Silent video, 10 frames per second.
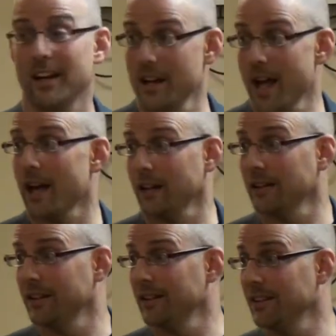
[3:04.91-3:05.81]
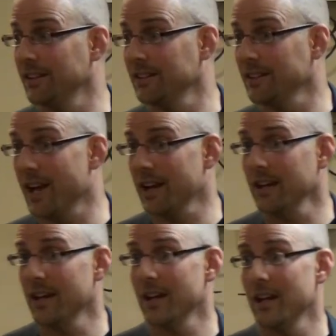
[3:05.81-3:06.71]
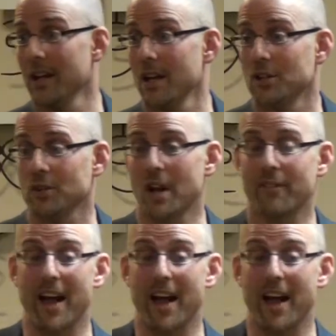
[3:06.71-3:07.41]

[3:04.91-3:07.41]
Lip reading: A nail. You got it? So now